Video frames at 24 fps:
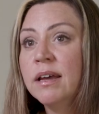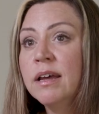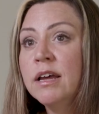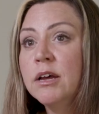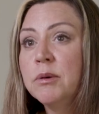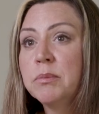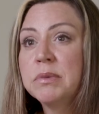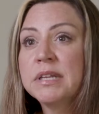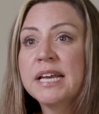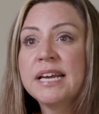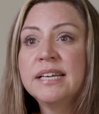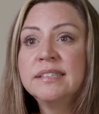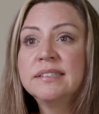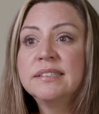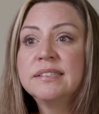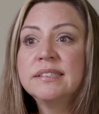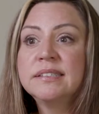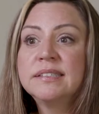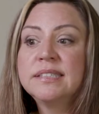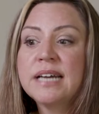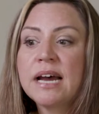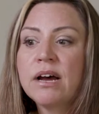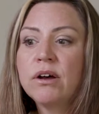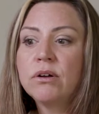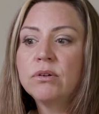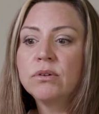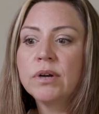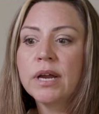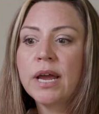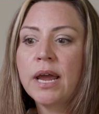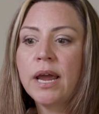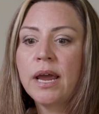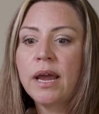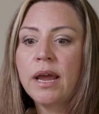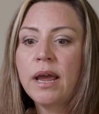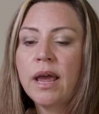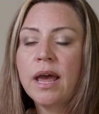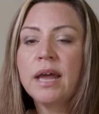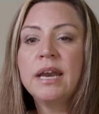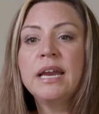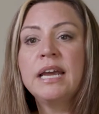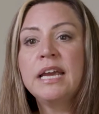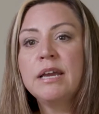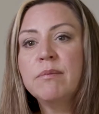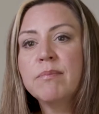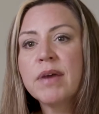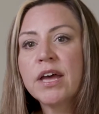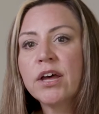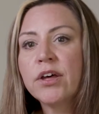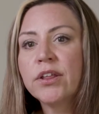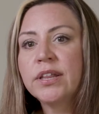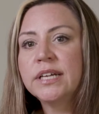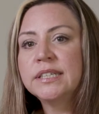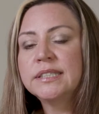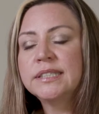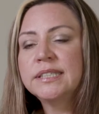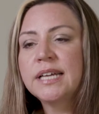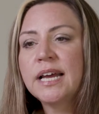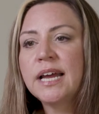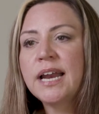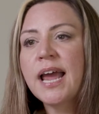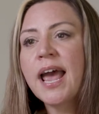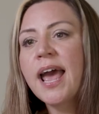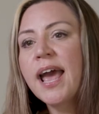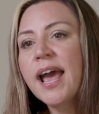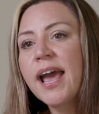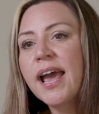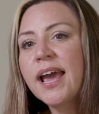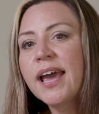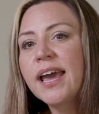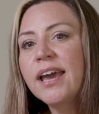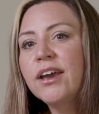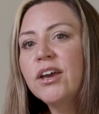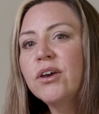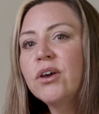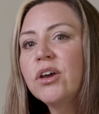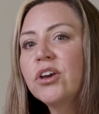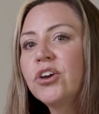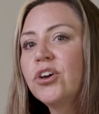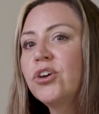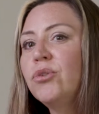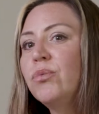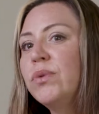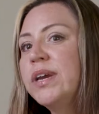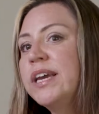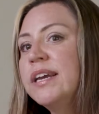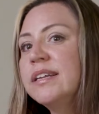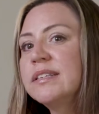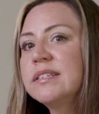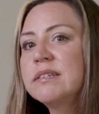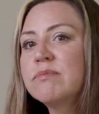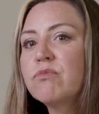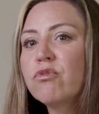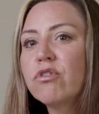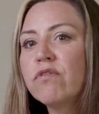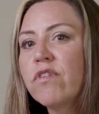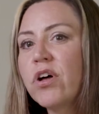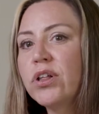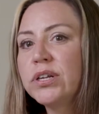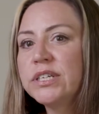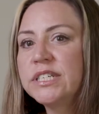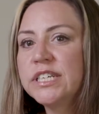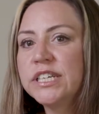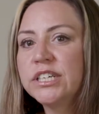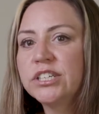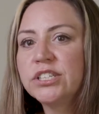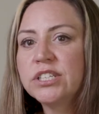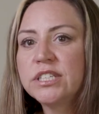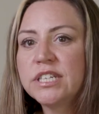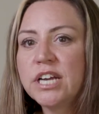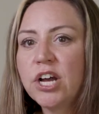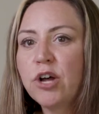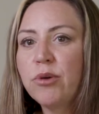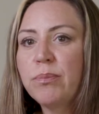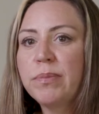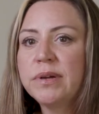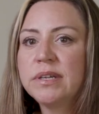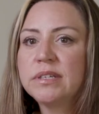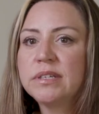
Mullane sent out an email that said, hey, could we get some more volunteers to help